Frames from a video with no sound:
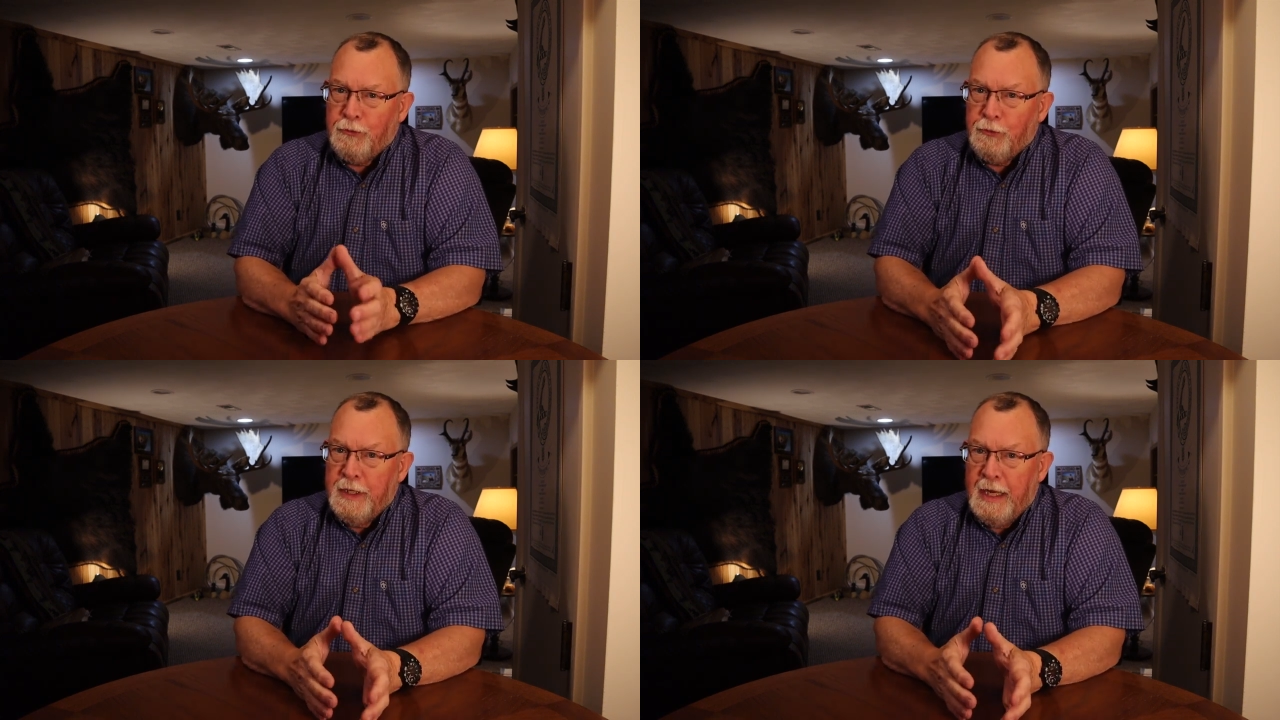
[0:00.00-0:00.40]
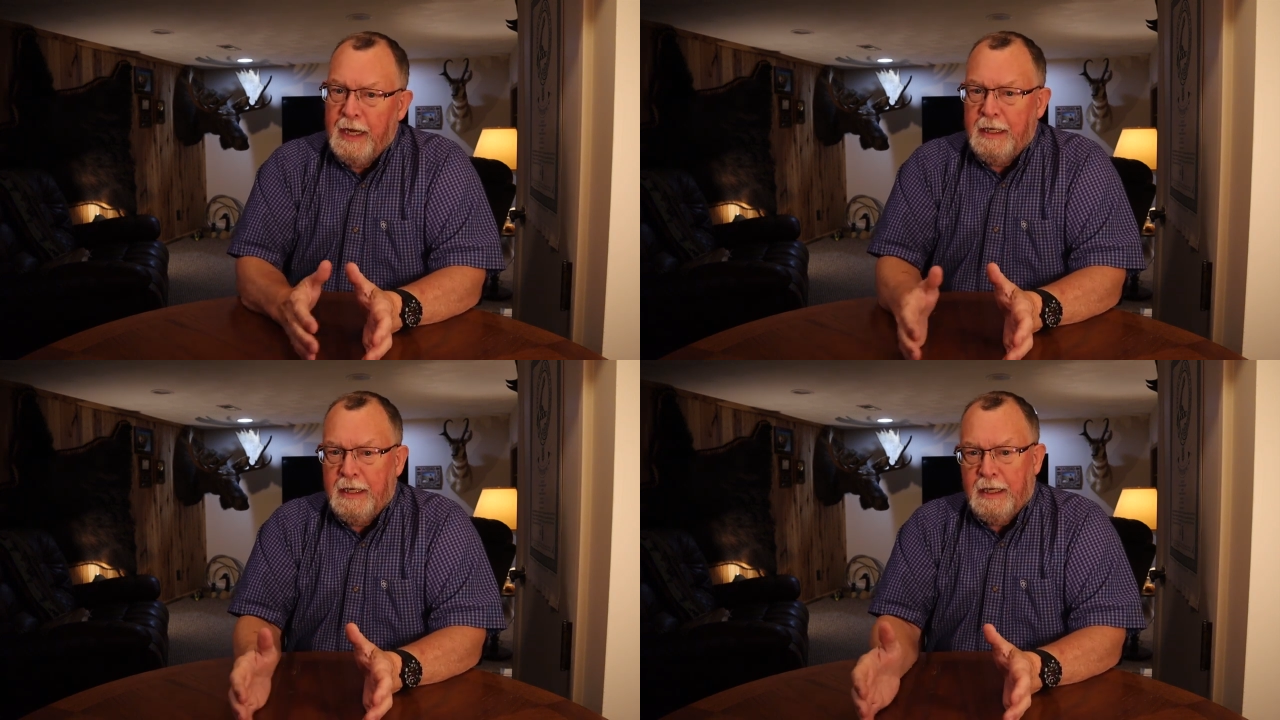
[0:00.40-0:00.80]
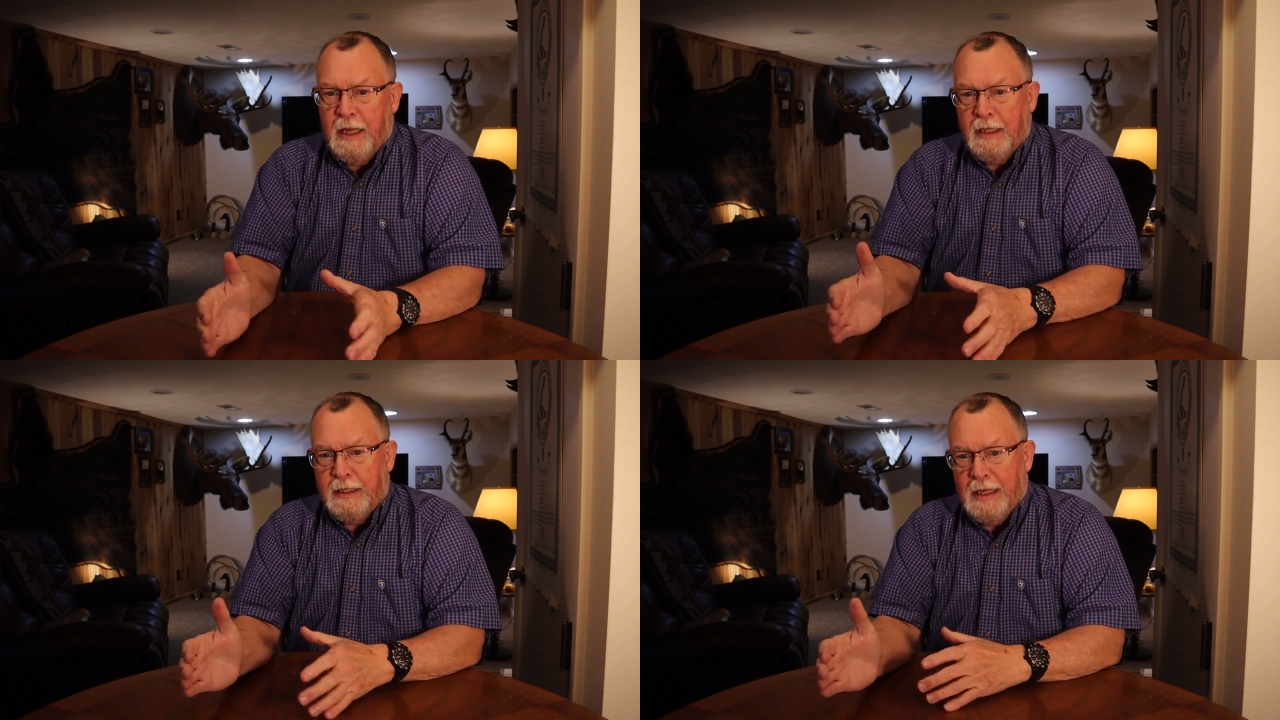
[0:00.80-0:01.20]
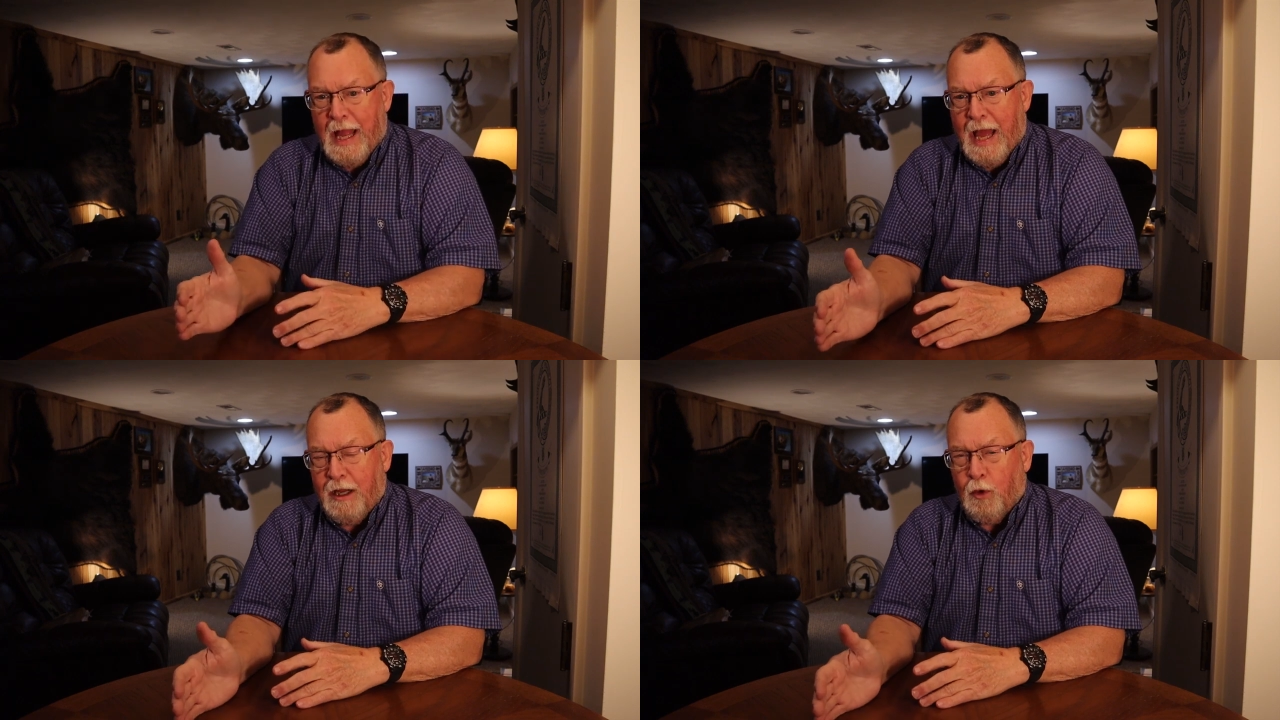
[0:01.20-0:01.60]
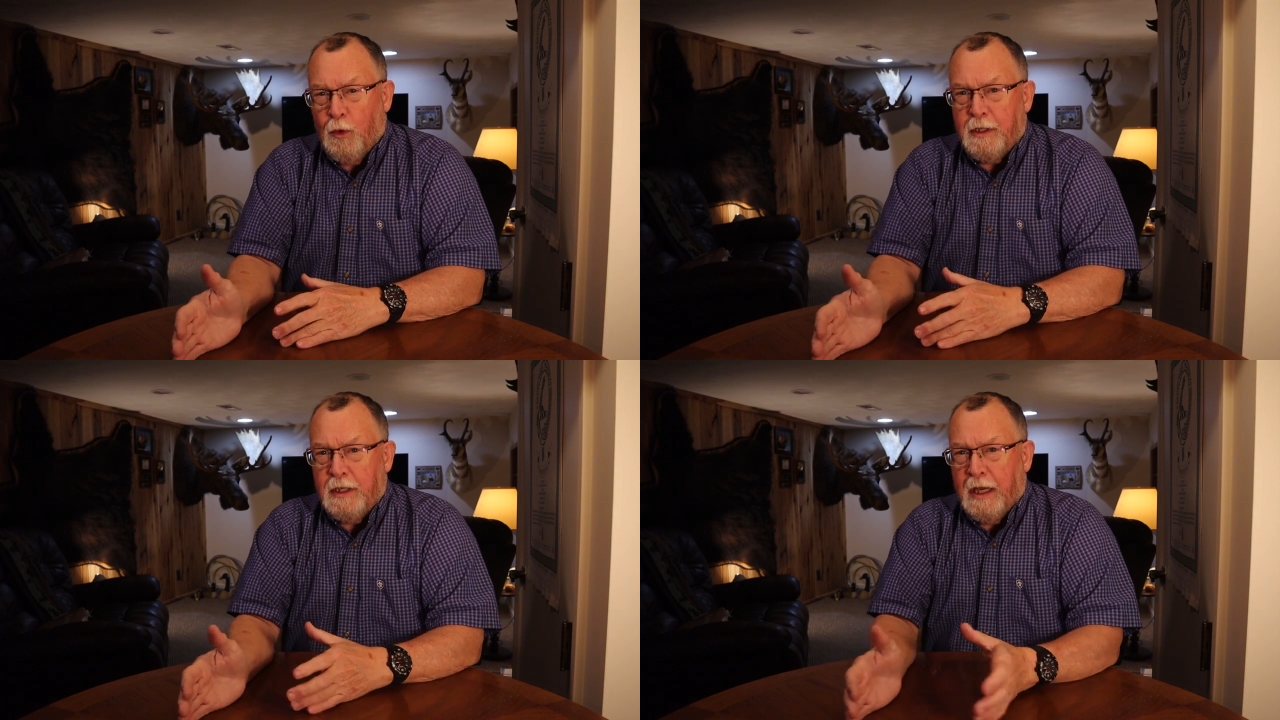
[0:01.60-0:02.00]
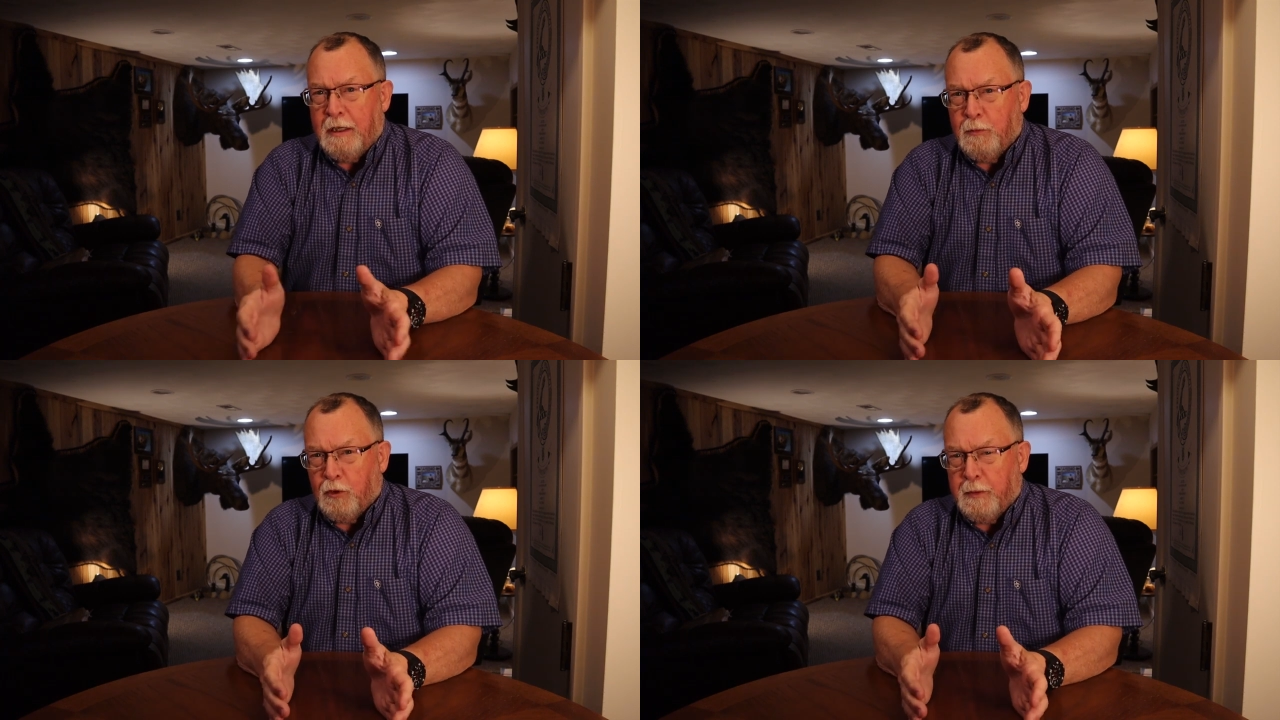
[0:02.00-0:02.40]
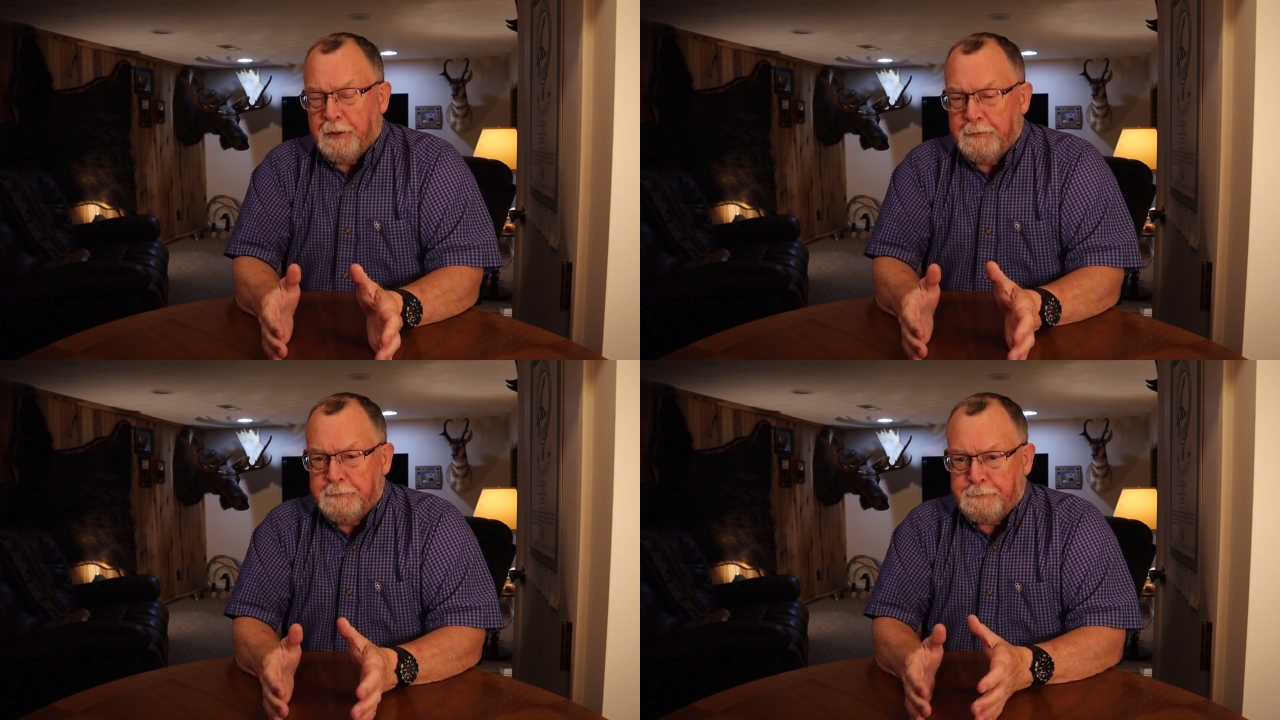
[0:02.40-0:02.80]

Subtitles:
380 and the adequate 9mm.